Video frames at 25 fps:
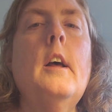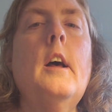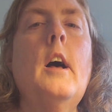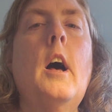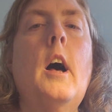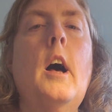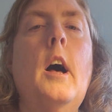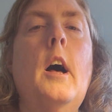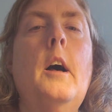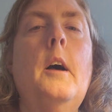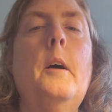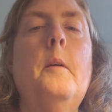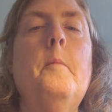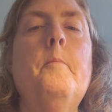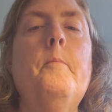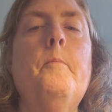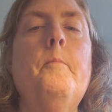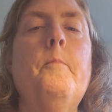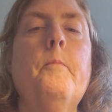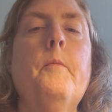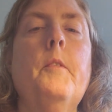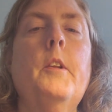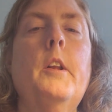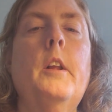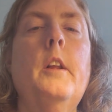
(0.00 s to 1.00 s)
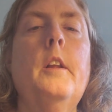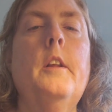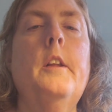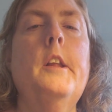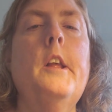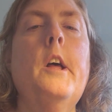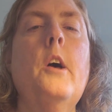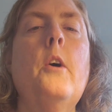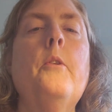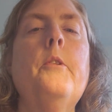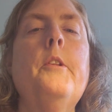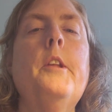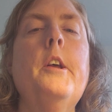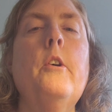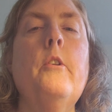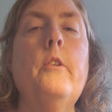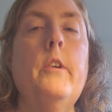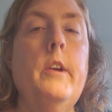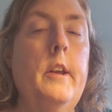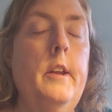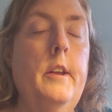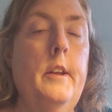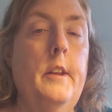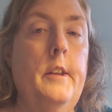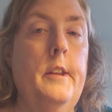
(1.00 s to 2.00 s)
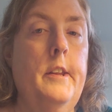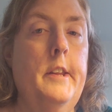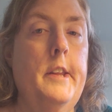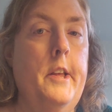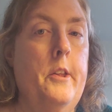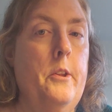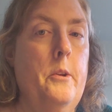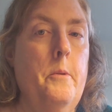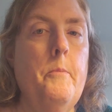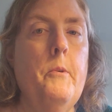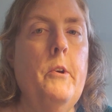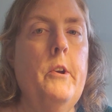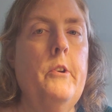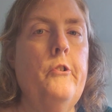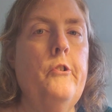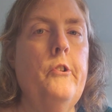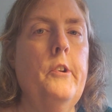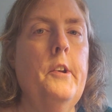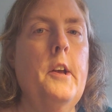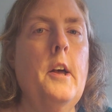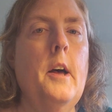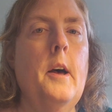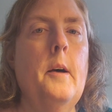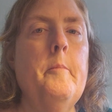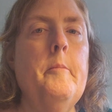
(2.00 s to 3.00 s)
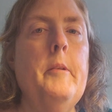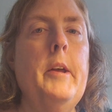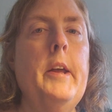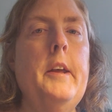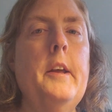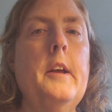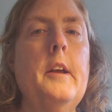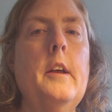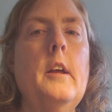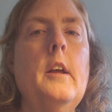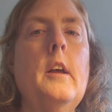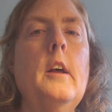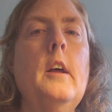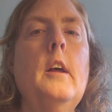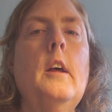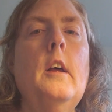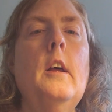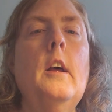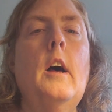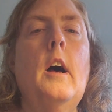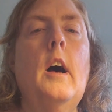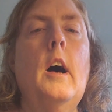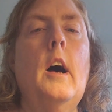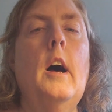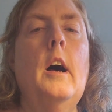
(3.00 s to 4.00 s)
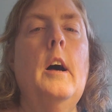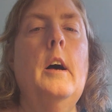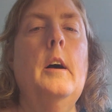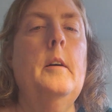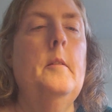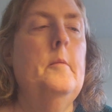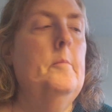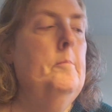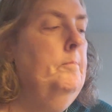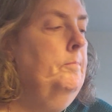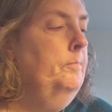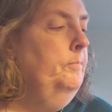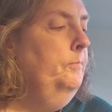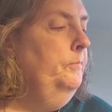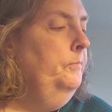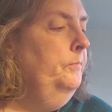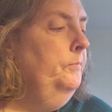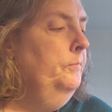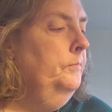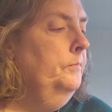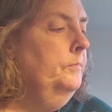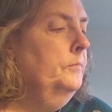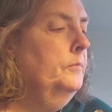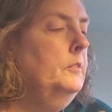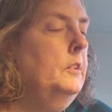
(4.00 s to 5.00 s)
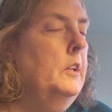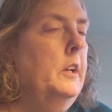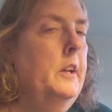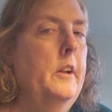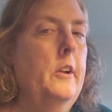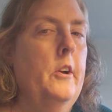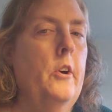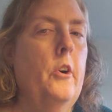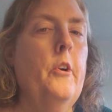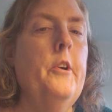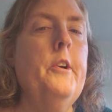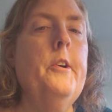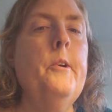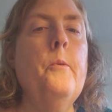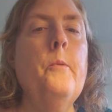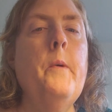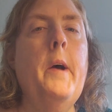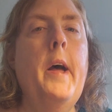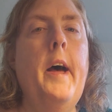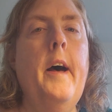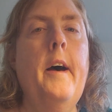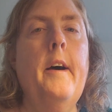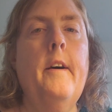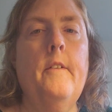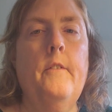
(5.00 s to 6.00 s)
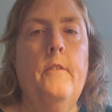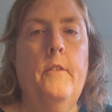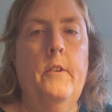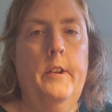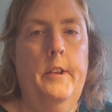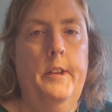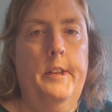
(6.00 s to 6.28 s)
Um, so there is celebration coming. Um, or you have